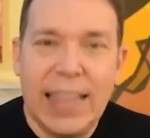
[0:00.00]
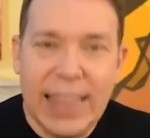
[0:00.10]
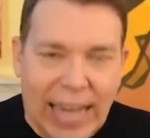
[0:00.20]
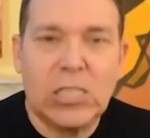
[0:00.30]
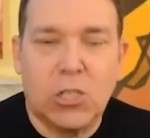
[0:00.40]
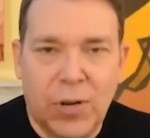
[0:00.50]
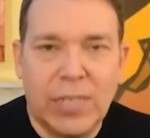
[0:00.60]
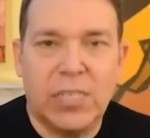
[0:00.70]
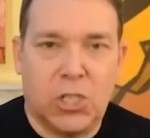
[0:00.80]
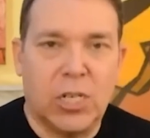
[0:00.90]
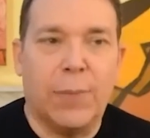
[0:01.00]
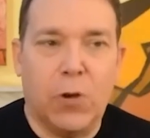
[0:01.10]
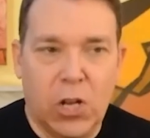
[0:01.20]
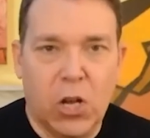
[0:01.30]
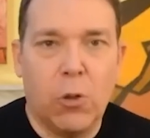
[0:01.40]
and say that's the transition
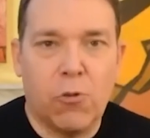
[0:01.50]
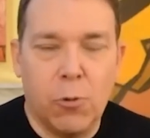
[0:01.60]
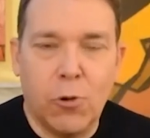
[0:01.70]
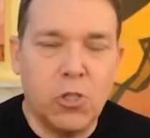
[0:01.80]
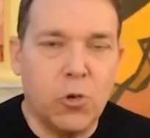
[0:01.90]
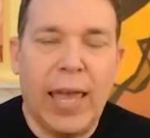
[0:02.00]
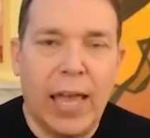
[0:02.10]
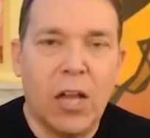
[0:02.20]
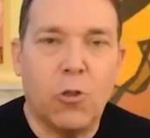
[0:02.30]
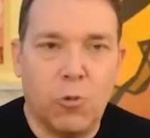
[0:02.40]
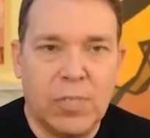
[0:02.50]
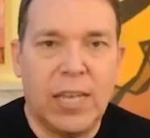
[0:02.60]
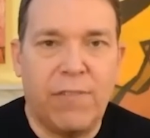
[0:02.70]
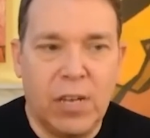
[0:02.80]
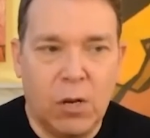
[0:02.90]
I'm going to go through because you can't go through
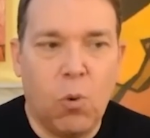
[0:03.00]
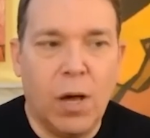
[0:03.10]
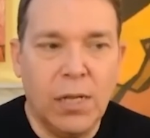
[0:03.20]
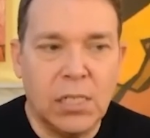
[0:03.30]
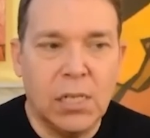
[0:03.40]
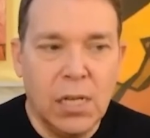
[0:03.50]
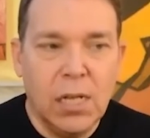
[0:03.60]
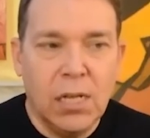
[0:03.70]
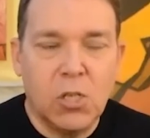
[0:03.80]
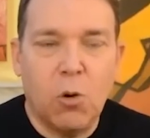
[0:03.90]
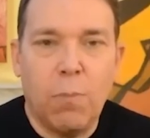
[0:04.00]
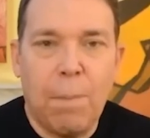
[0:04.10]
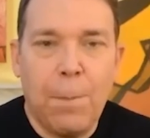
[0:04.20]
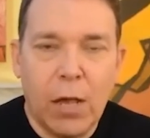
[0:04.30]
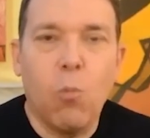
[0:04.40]
seven at once.
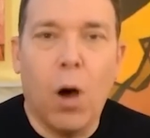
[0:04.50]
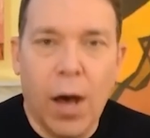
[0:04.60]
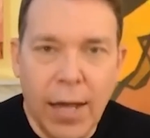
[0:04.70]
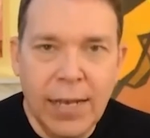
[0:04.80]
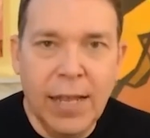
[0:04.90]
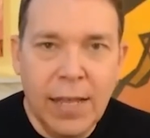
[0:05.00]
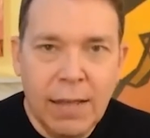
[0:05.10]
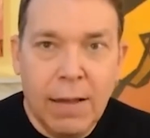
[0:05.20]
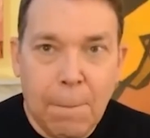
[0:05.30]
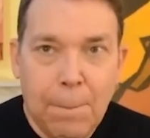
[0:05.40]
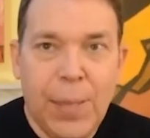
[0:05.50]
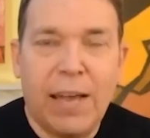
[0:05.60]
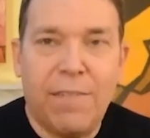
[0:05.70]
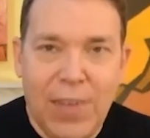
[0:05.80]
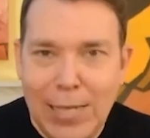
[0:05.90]
So pick one,
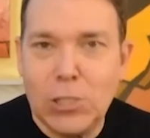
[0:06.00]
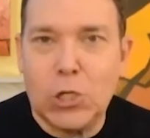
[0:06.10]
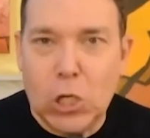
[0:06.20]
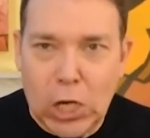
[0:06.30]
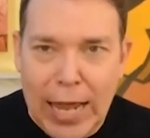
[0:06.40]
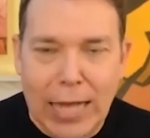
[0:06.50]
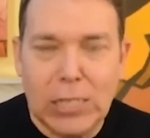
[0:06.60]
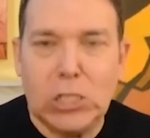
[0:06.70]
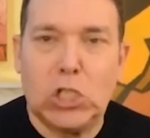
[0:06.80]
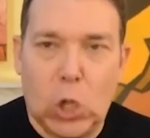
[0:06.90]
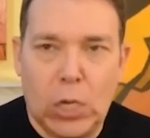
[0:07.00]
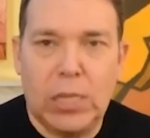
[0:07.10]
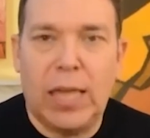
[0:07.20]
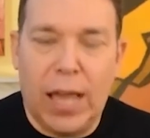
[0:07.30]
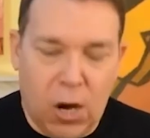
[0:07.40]
pick a phase you're good at,
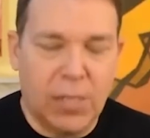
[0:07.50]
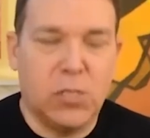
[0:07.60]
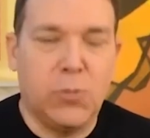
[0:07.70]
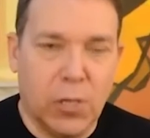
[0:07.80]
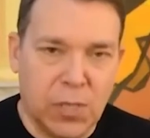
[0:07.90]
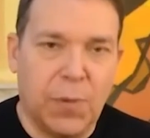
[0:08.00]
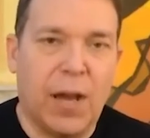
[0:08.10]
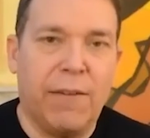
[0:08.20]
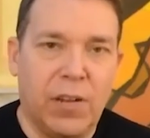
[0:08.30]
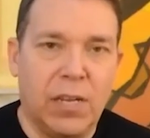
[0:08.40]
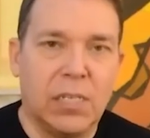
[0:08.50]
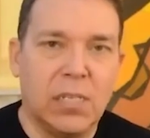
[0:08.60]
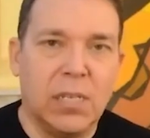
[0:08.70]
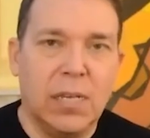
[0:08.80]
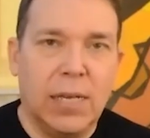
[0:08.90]
start there, let's build some
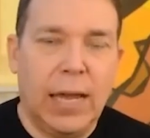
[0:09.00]
confidence.